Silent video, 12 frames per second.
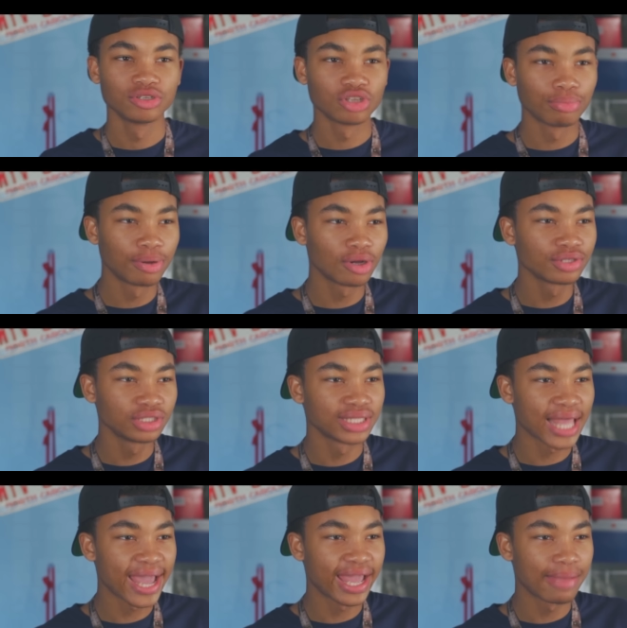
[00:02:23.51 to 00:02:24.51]

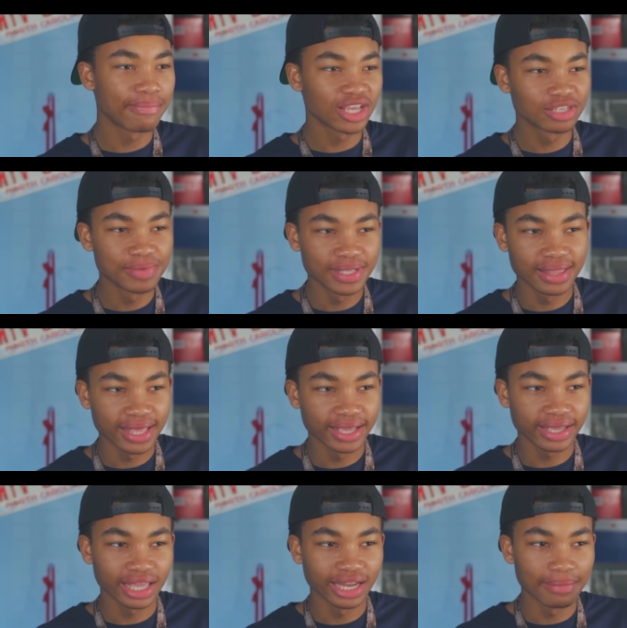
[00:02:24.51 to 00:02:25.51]
Supposing that, it makes me
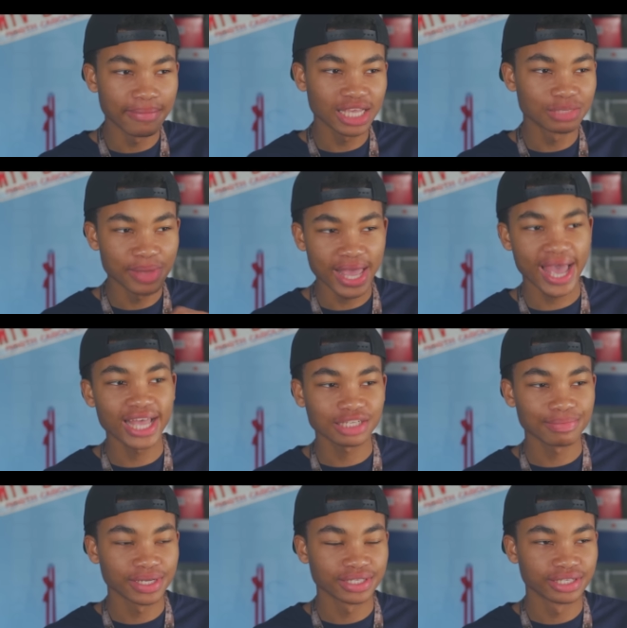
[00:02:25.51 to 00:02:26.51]
think and it makes me
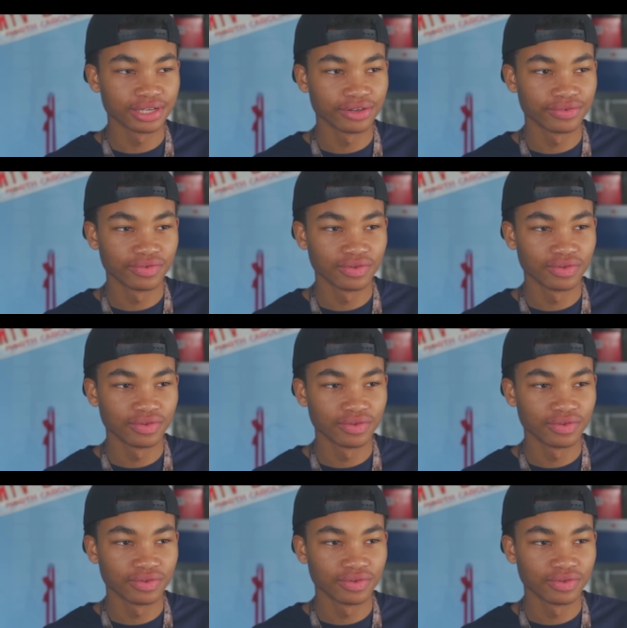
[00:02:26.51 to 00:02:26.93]
ask myself,